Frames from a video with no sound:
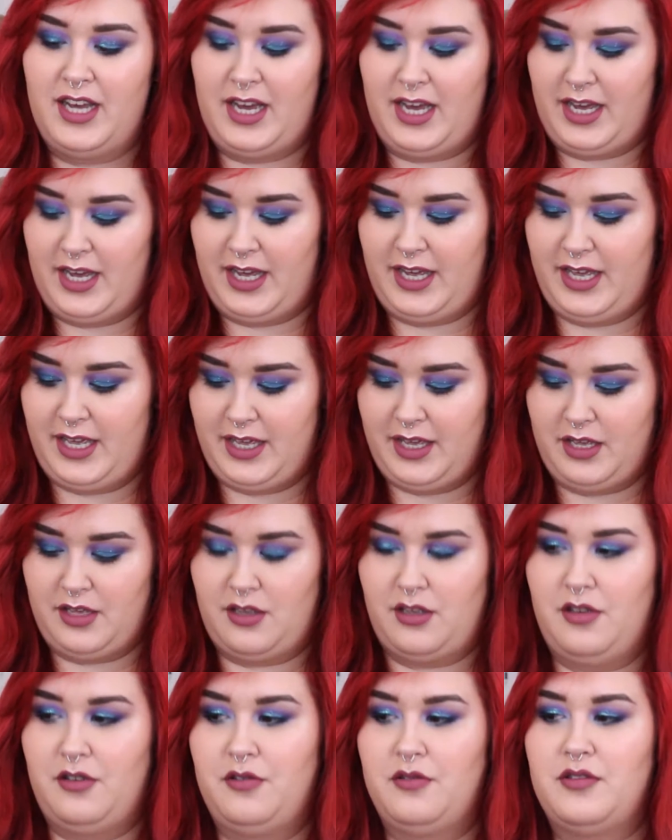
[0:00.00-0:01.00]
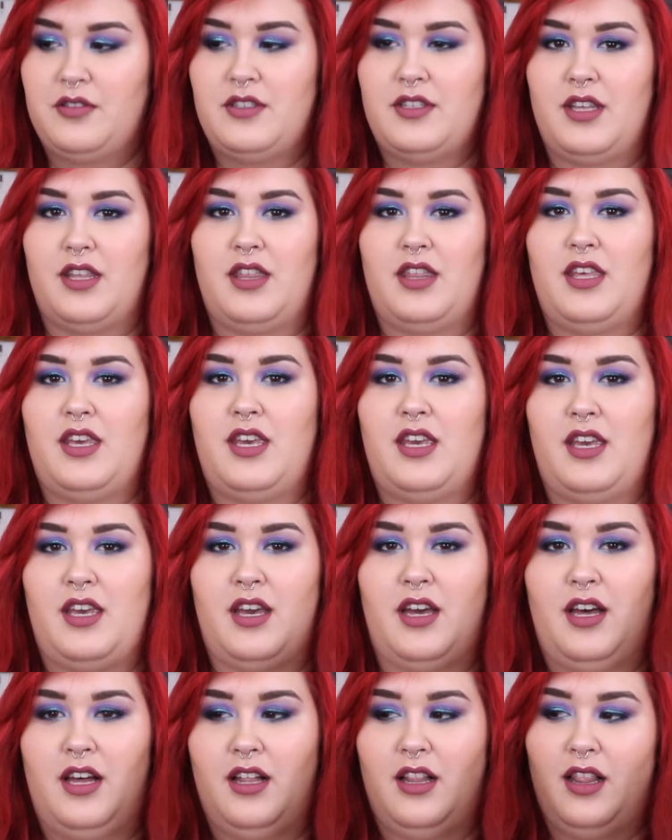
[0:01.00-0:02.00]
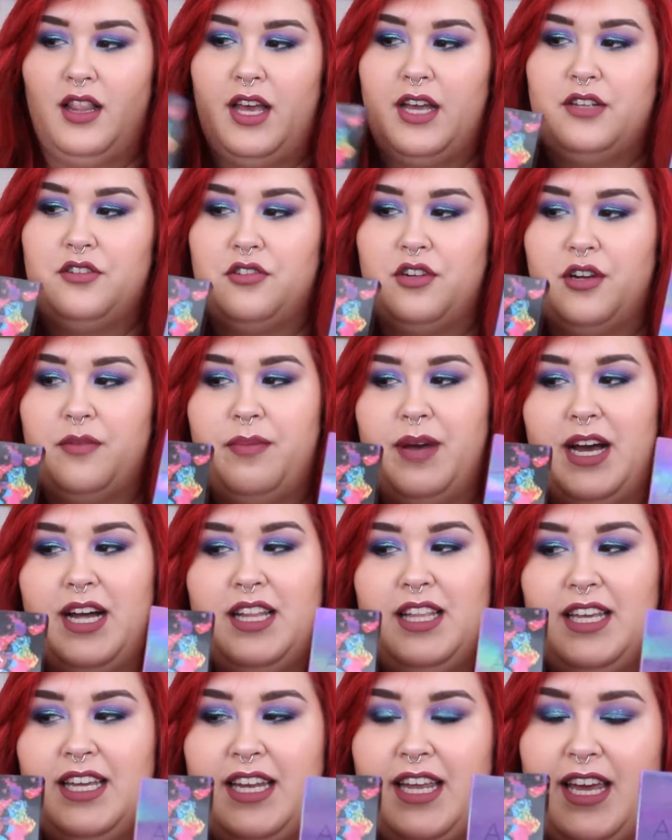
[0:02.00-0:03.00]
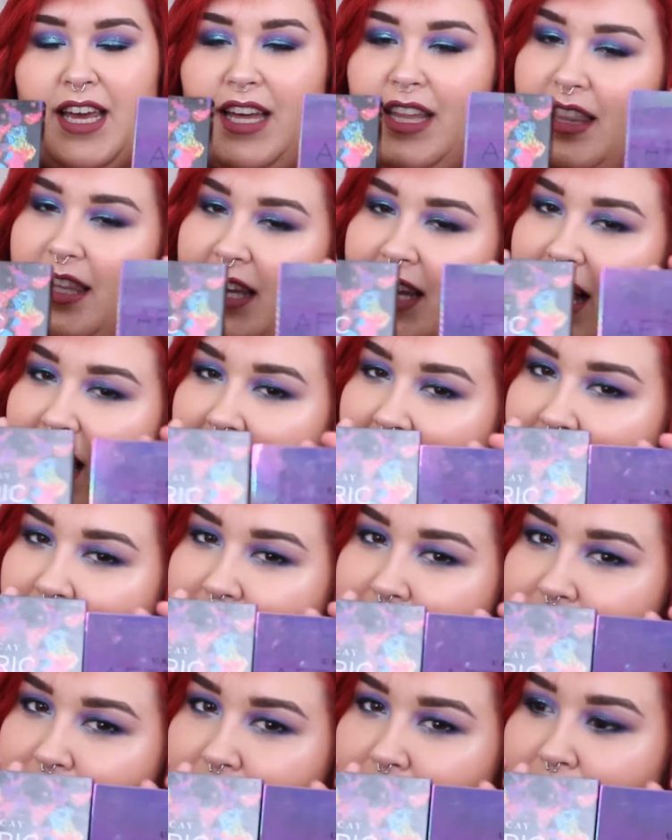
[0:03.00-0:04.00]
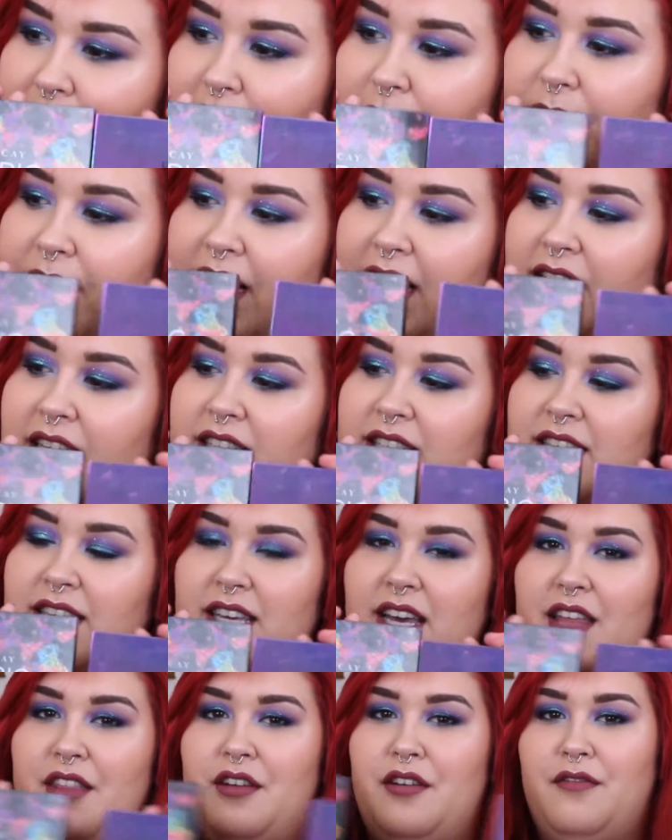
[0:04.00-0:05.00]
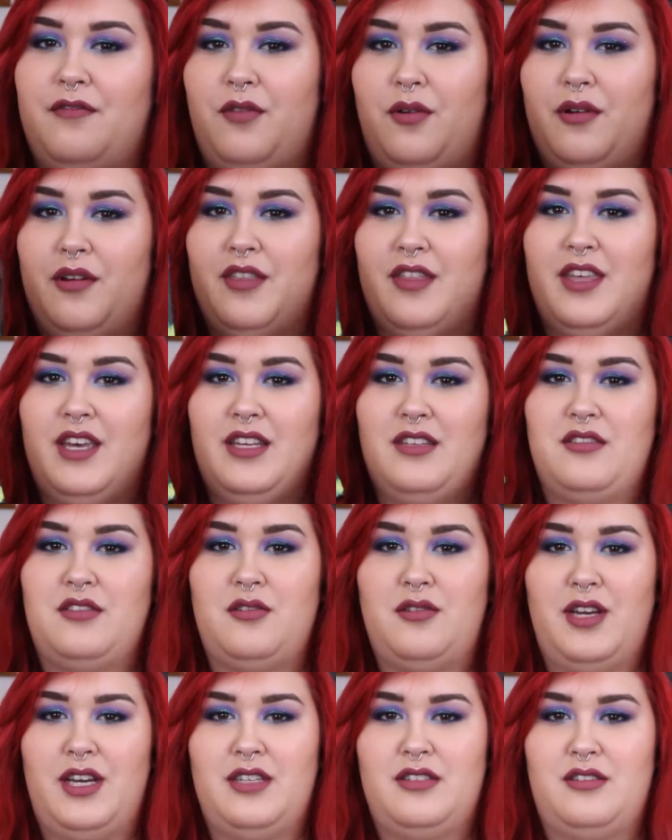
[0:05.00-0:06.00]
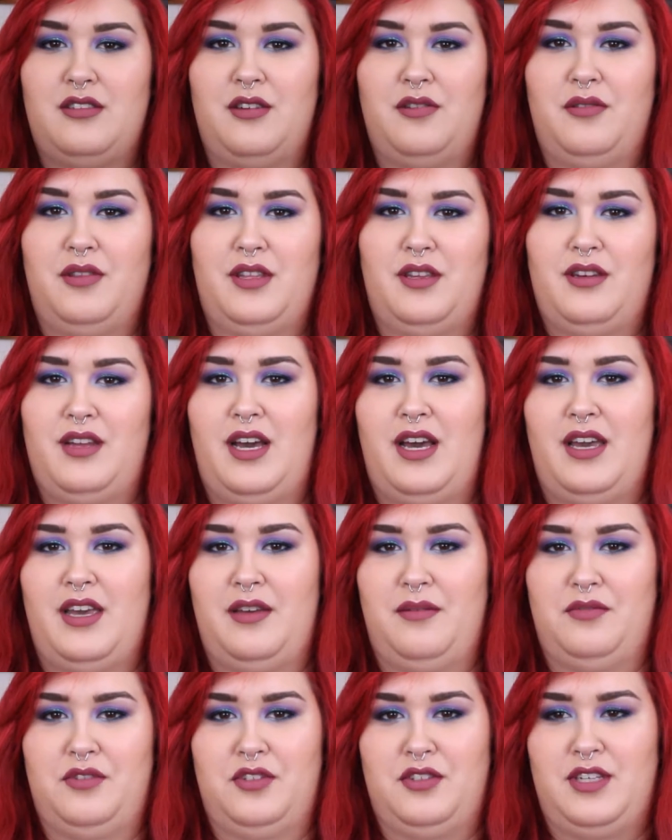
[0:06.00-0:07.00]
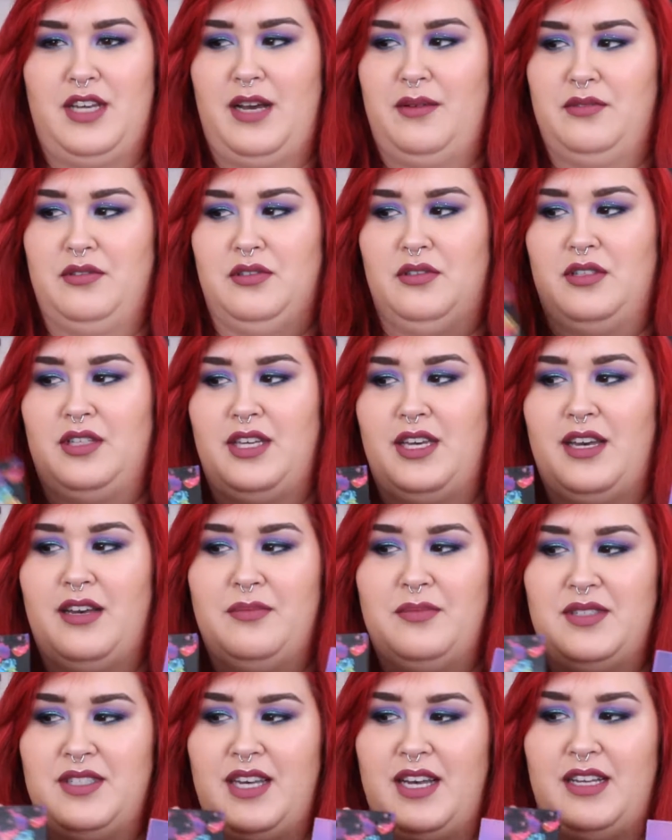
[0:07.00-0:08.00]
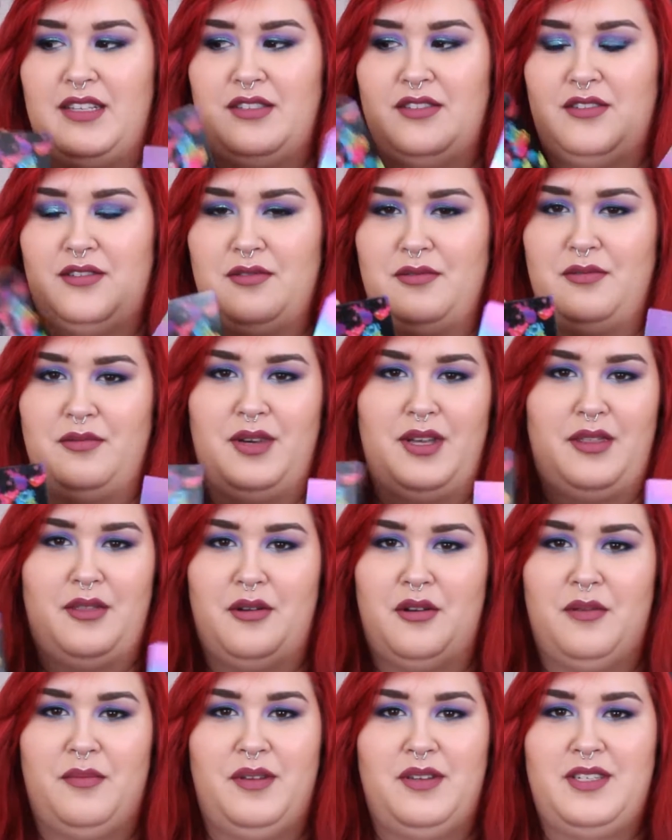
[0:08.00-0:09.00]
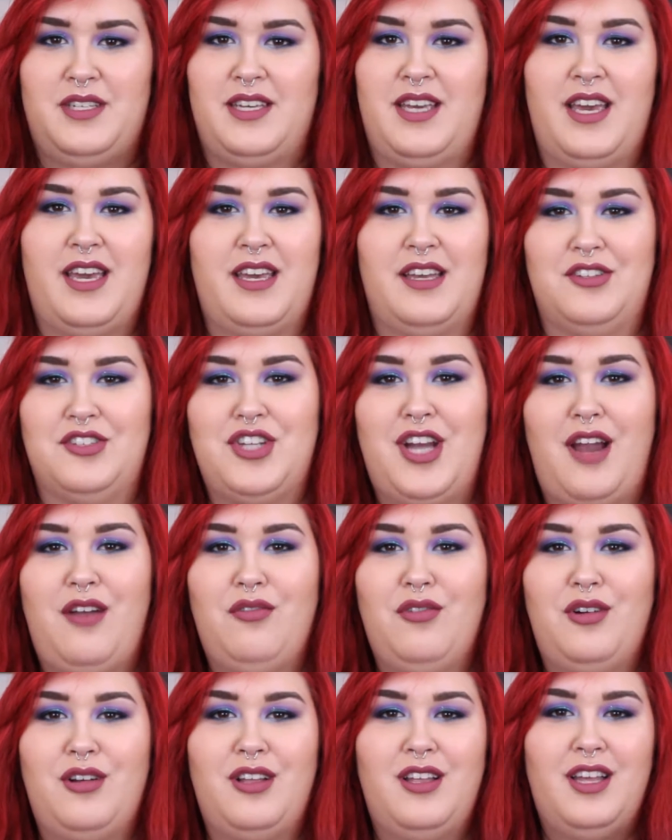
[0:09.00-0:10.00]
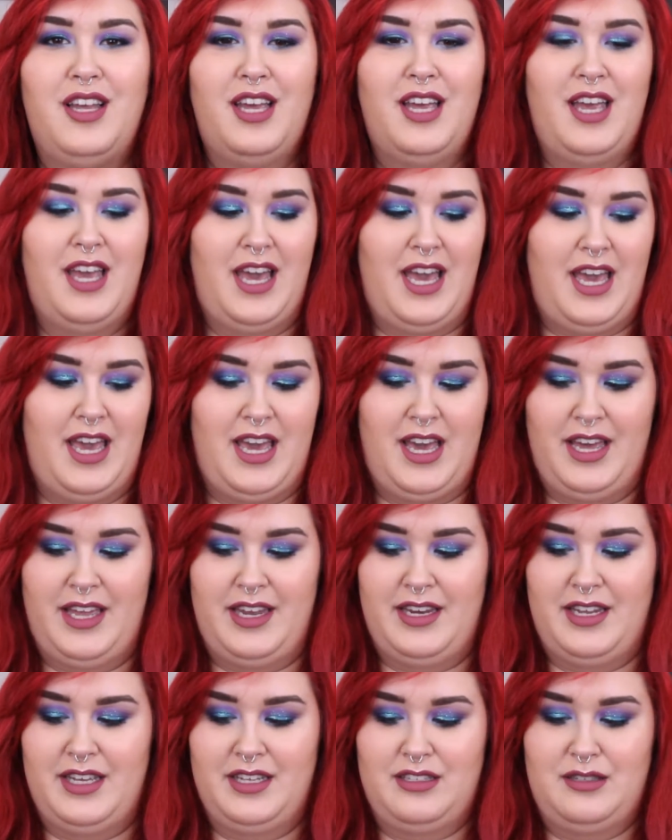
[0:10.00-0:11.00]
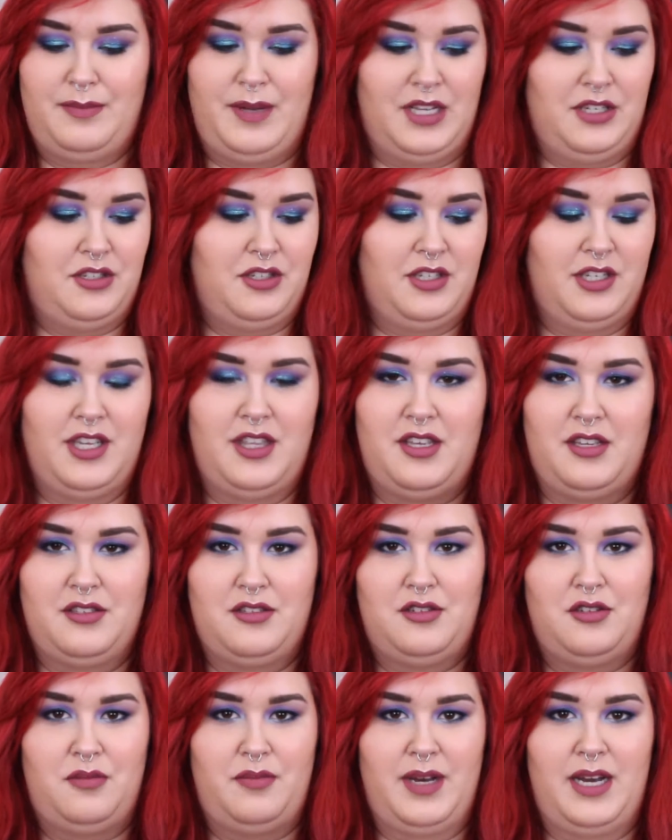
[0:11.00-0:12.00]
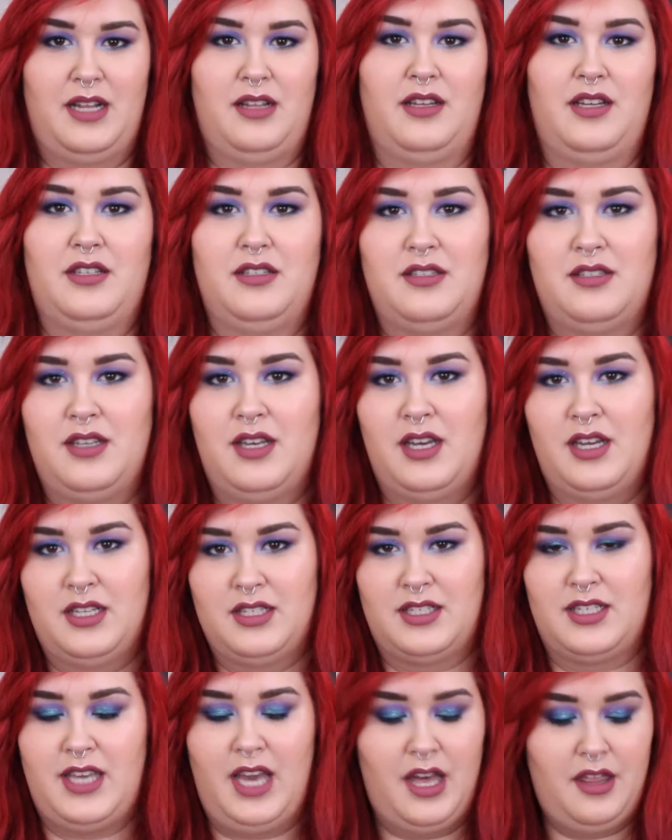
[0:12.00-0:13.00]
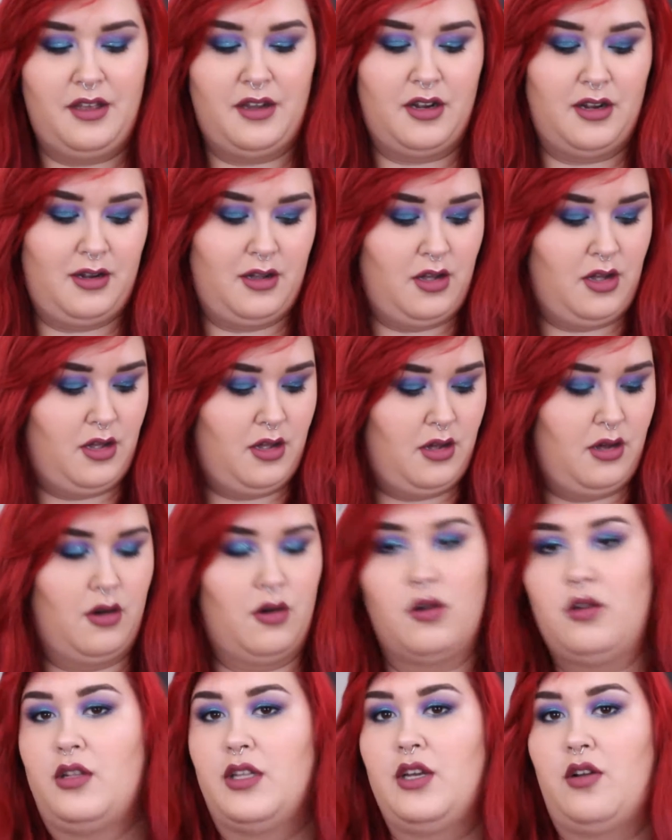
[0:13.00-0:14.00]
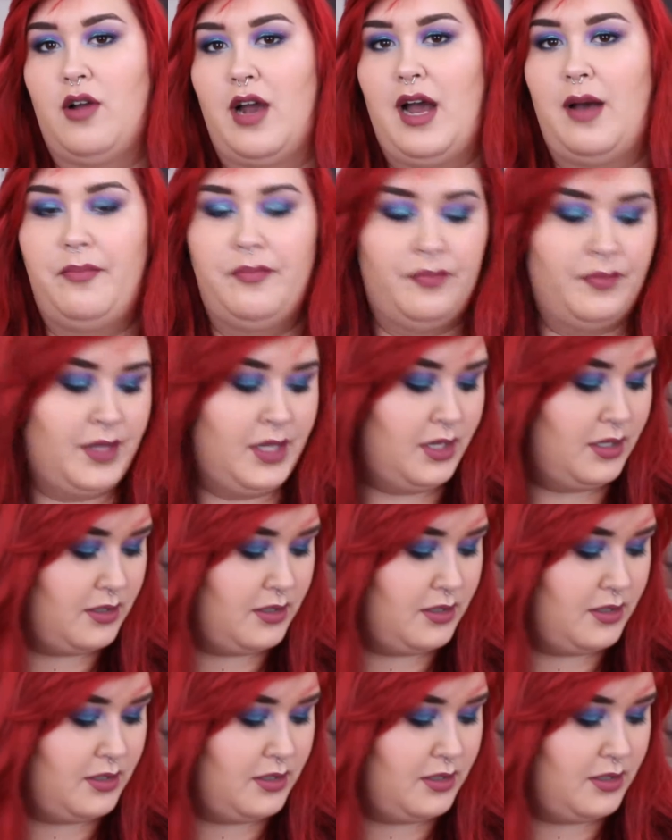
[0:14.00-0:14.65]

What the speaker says: I used the electric palette and the after dark palette together for this. You guys know that I am just absolutely obsessed with Urban Decay in general, and especially these two palettes together. Holy crap.